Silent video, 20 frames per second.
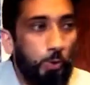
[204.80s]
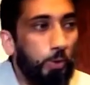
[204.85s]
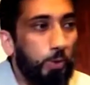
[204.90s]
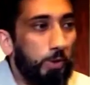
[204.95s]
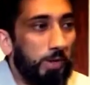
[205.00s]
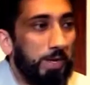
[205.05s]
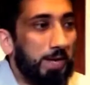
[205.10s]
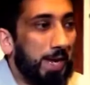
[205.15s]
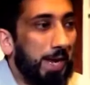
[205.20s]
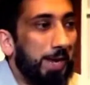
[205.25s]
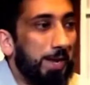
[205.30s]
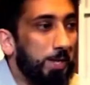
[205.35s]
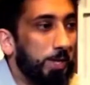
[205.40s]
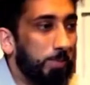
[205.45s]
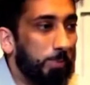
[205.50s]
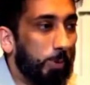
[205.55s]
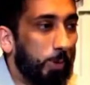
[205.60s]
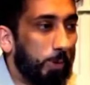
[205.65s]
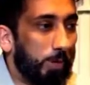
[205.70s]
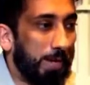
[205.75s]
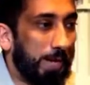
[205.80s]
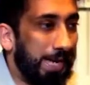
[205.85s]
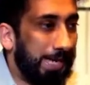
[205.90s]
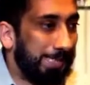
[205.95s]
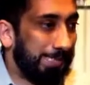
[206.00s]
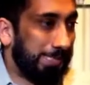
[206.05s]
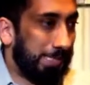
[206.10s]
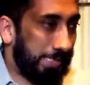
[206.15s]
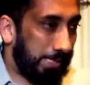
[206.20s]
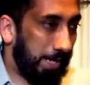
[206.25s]
Who anymore
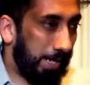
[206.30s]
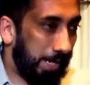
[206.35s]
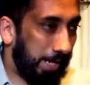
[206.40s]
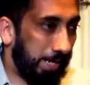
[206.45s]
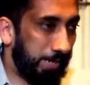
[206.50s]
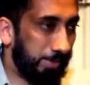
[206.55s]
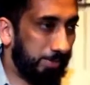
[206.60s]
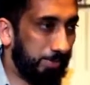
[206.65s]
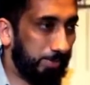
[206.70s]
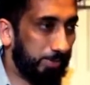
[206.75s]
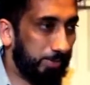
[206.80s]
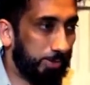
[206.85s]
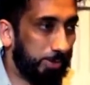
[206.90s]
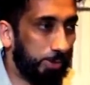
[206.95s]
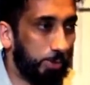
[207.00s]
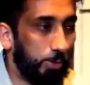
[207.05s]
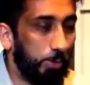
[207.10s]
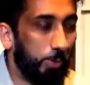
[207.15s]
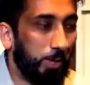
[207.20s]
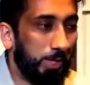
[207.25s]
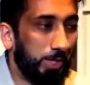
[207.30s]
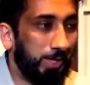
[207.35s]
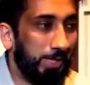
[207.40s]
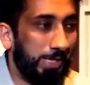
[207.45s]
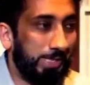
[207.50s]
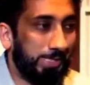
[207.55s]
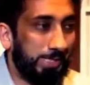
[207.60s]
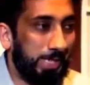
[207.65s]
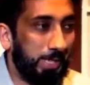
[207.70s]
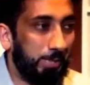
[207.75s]
has the time to do what
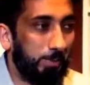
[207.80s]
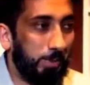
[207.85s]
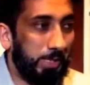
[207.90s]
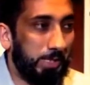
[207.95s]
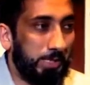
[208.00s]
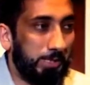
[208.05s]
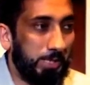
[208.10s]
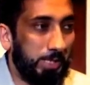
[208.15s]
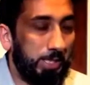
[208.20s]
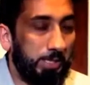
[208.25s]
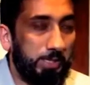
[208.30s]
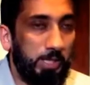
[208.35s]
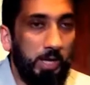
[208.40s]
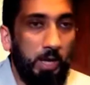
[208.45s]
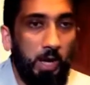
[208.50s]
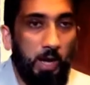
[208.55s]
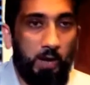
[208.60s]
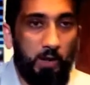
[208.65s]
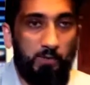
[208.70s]
Allah said when He says,